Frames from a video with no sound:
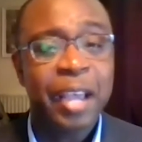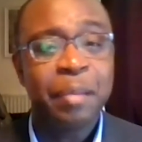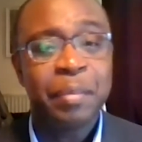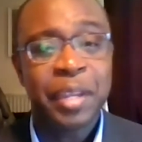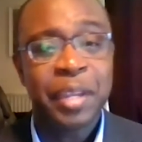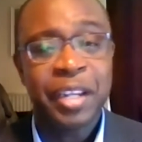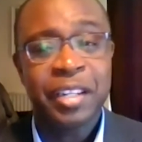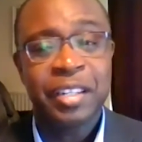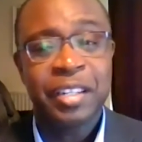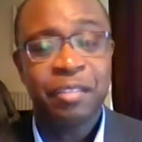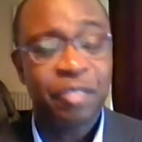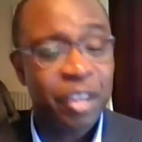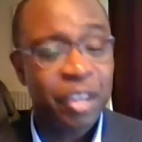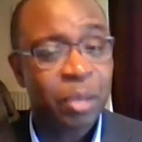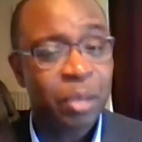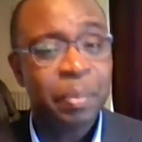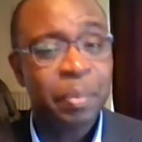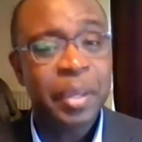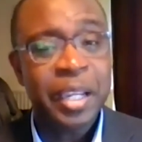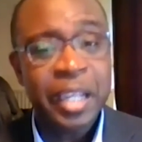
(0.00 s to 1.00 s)
in
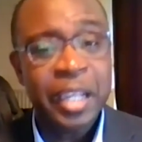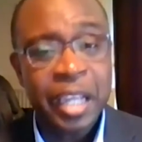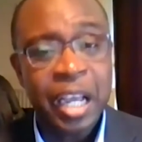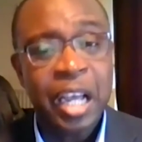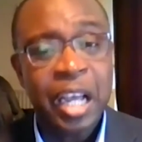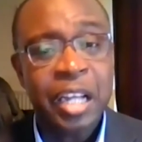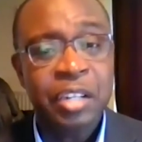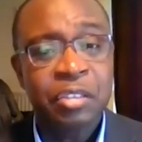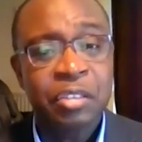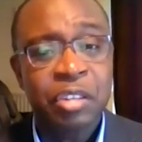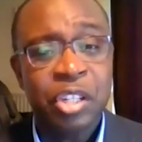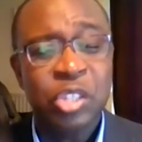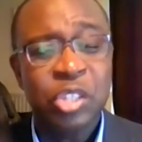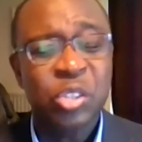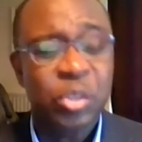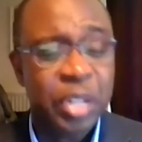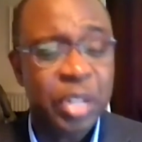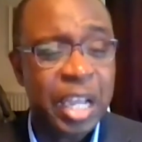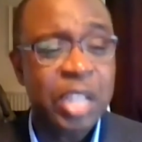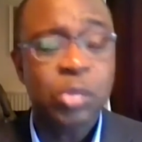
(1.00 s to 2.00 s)
developing countries.
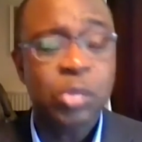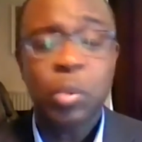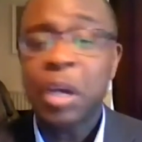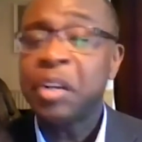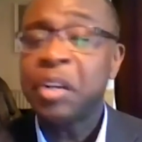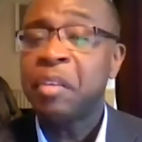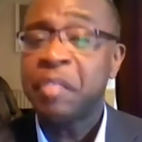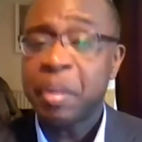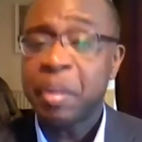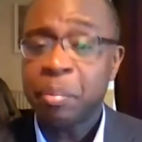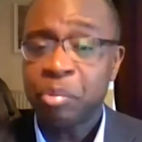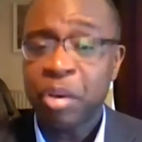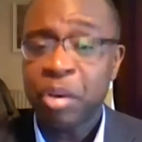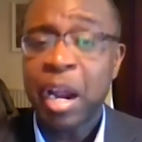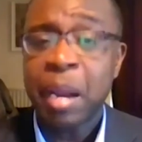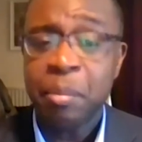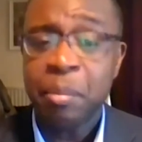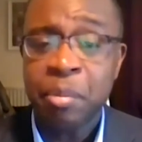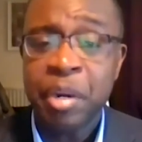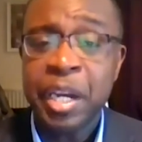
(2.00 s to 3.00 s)
So that's one of the
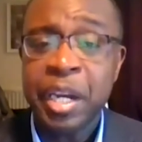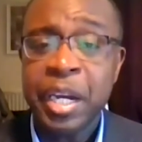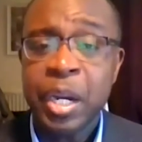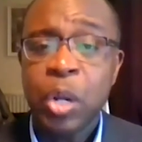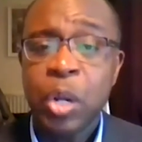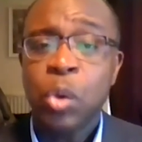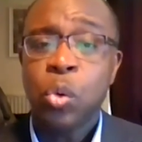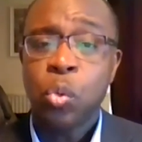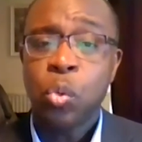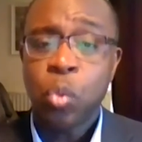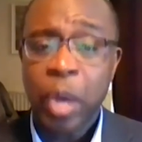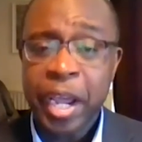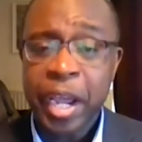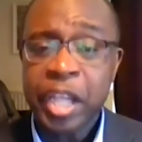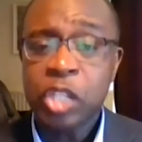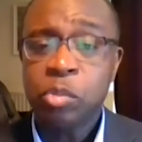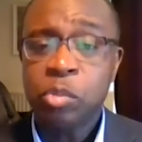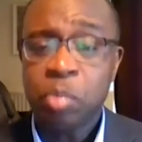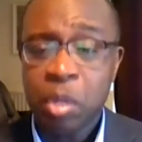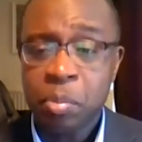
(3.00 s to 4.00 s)
primary
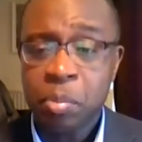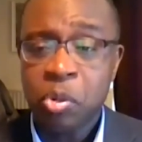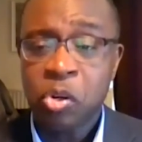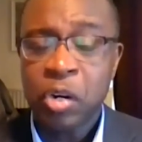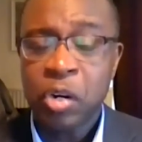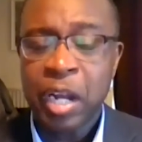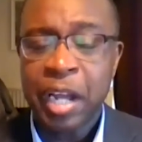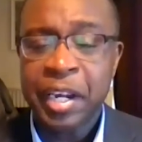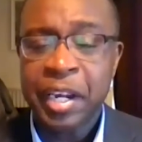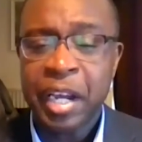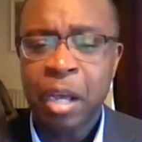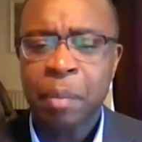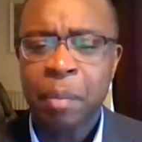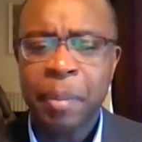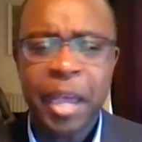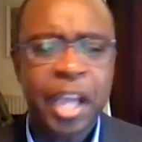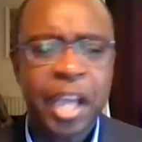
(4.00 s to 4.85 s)
ways people can help.